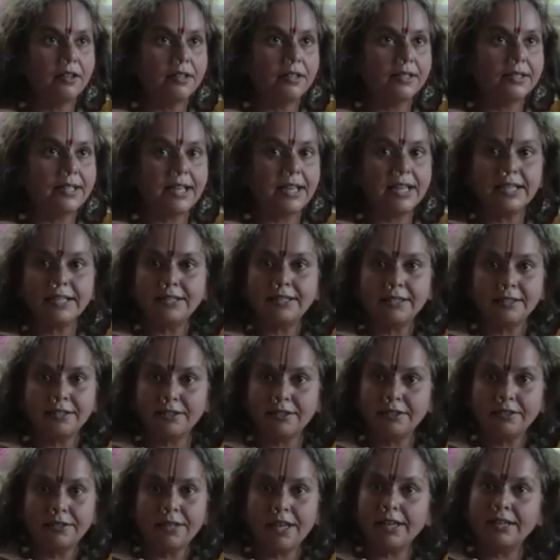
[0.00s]
says
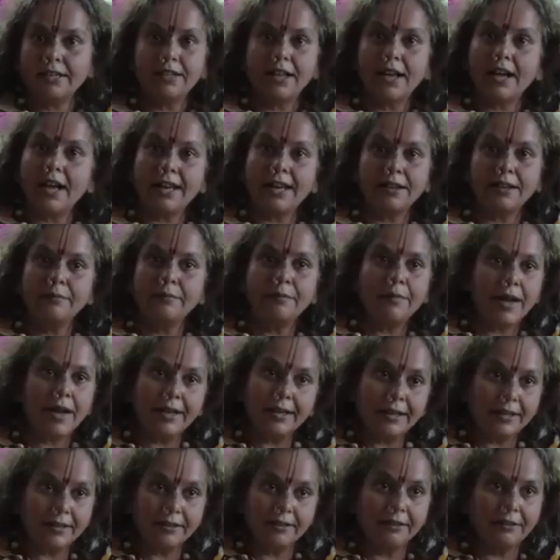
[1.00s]
that I am
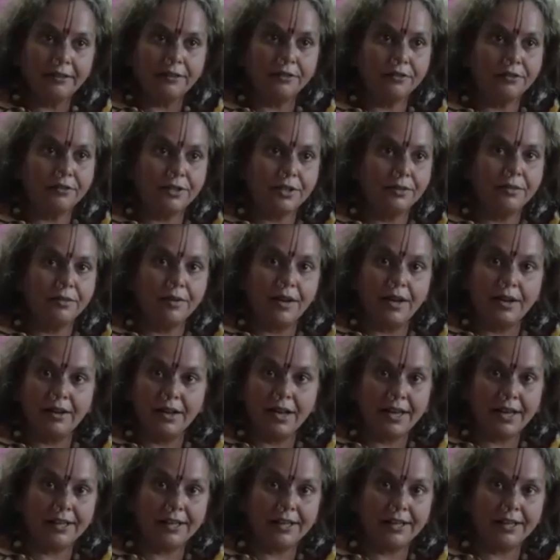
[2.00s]
married to Shiva.